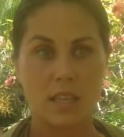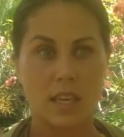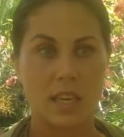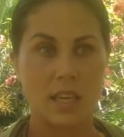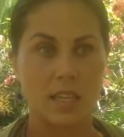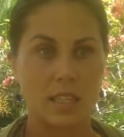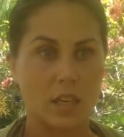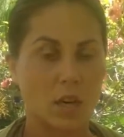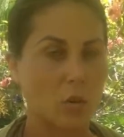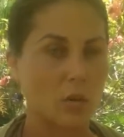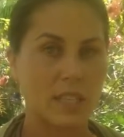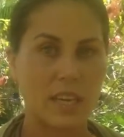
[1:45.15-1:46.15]
and
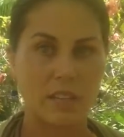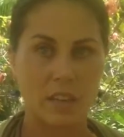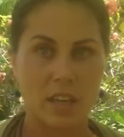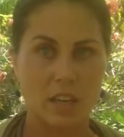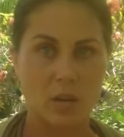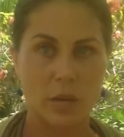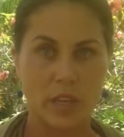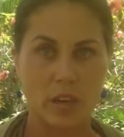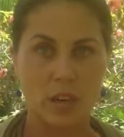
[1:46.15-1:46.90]
always have a lot going